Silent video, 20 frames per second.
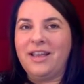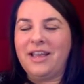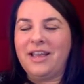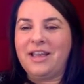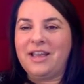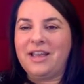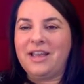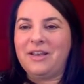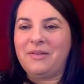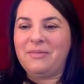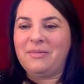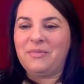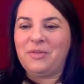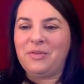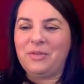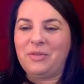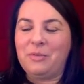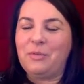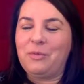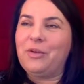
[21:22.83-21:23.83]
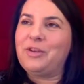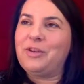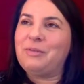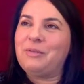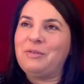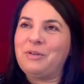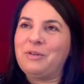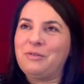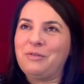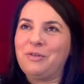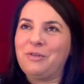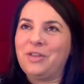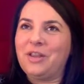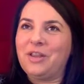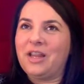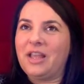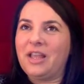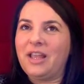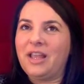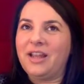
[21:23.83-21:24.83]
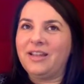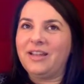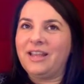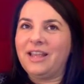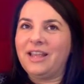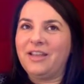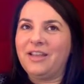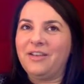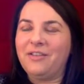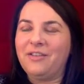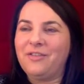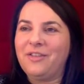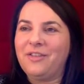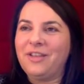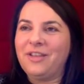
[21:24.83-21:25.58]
There's a word I'm looking for that I can't think of.